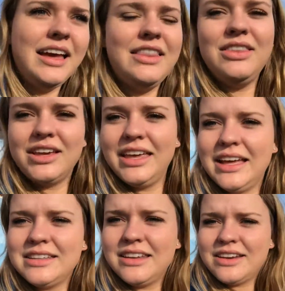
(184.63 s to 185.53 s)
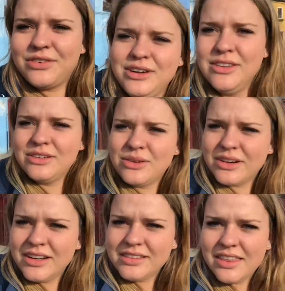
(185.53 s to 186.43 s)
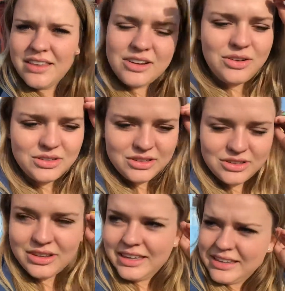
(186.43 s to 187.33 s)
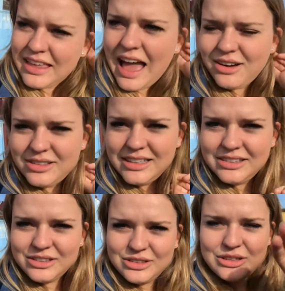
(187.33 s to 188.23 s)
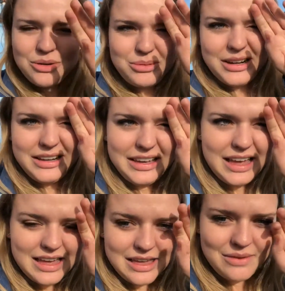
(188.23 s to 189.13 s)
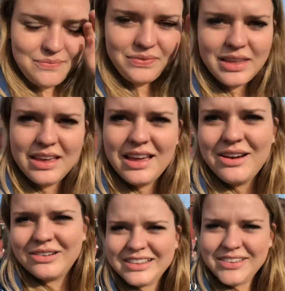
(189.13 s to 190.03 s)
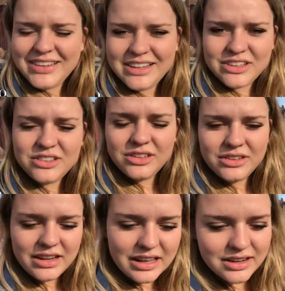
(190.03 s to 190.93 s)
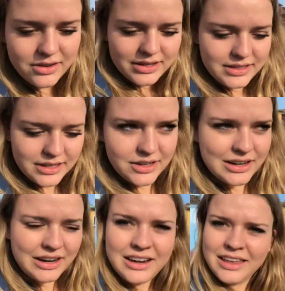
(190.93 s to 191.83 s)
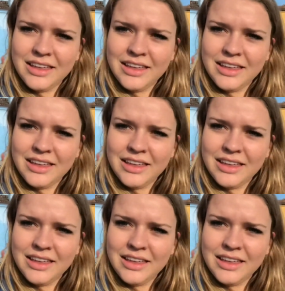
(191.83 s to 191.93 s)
and looking at the different stores and then also just looking at the houses. They're so pretty. Um, we're leaving here soon. I'm gonna go get dinner